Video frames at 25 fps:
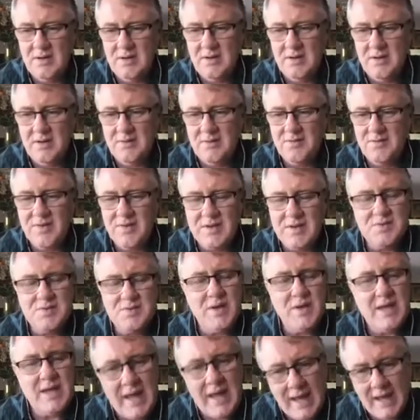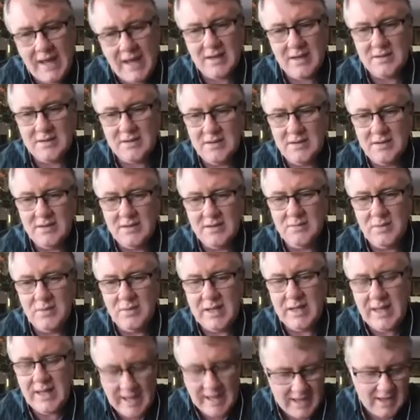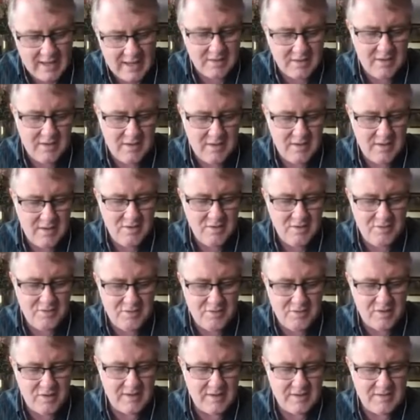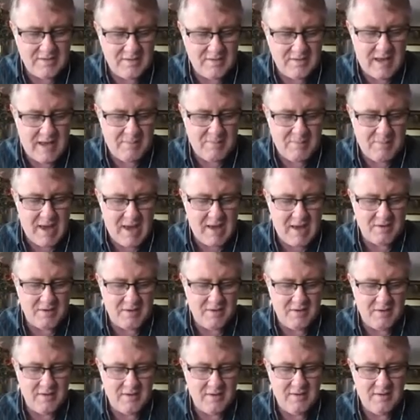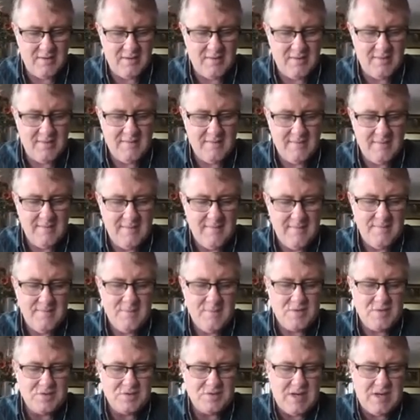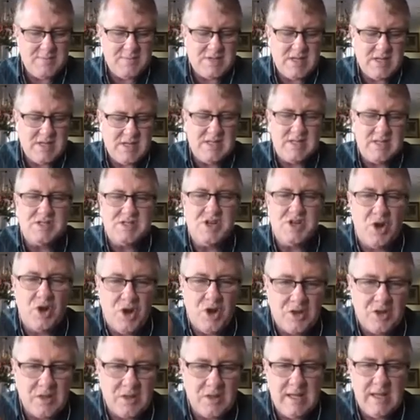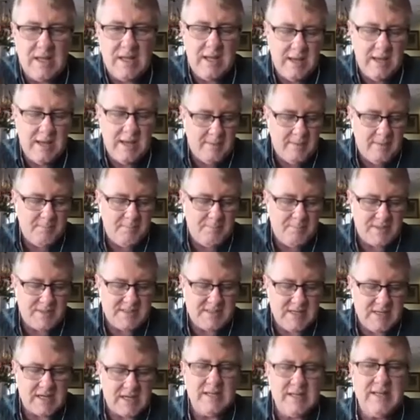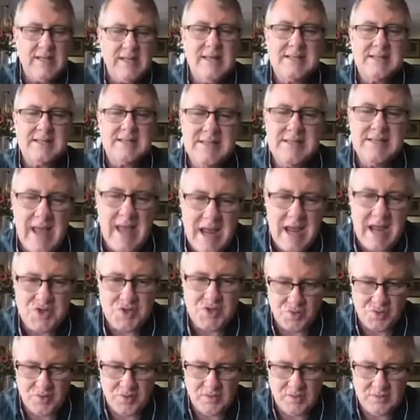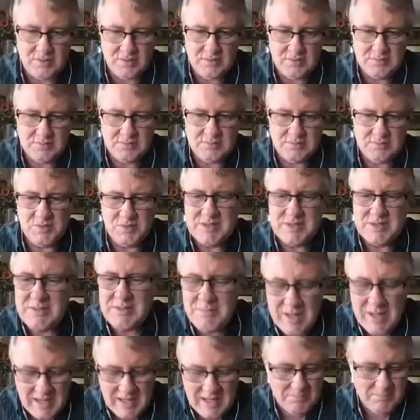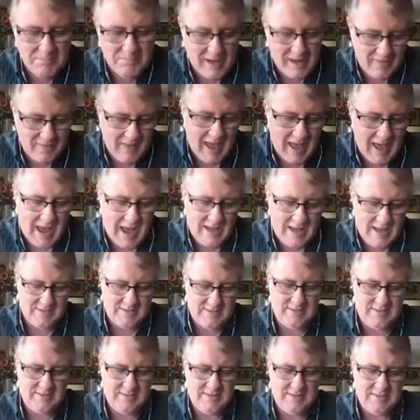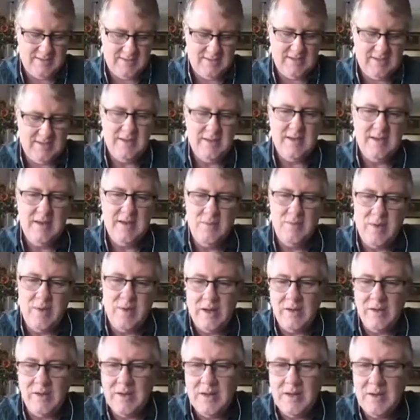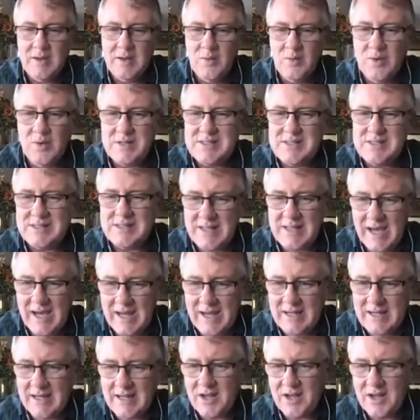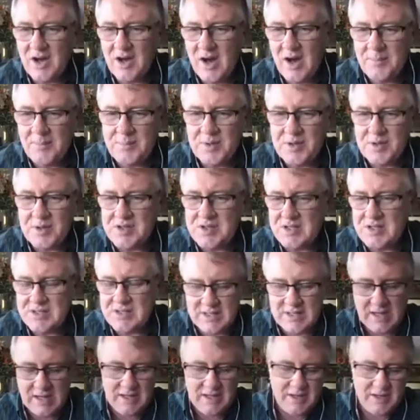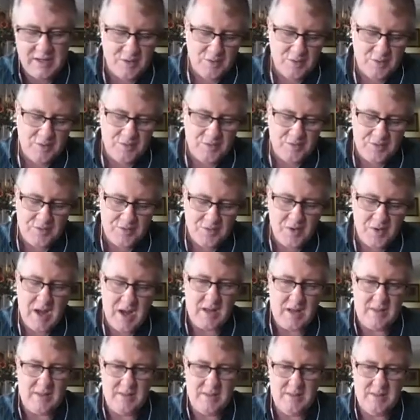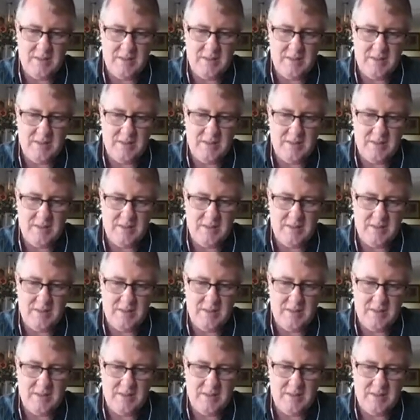And friends, we can't fall into that pattern. So James says it's earthly, but secondly, it's natural. What's he mean by that? Well, what's done and accomplished is done in our own strength.